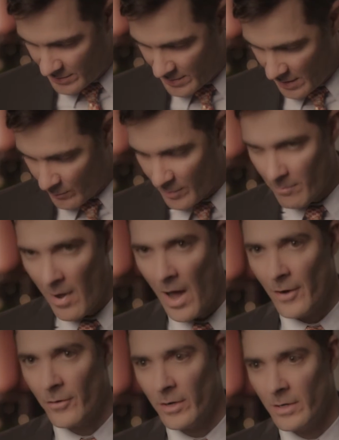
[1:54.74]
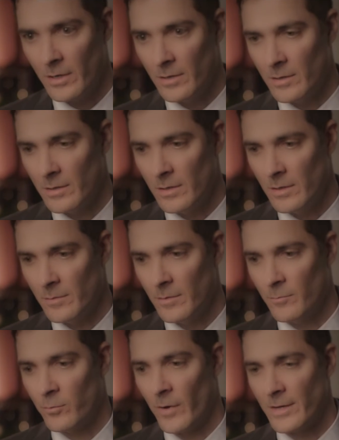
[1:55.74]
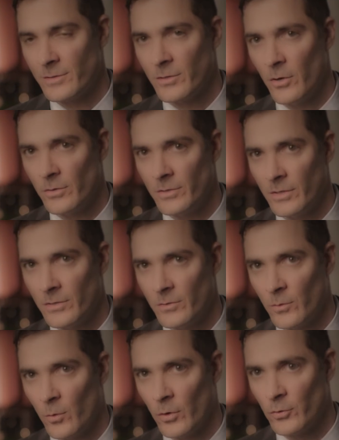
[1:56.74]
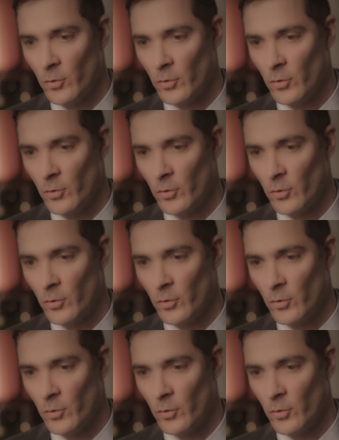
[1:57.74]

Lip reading: is done with moderate breast ptosis or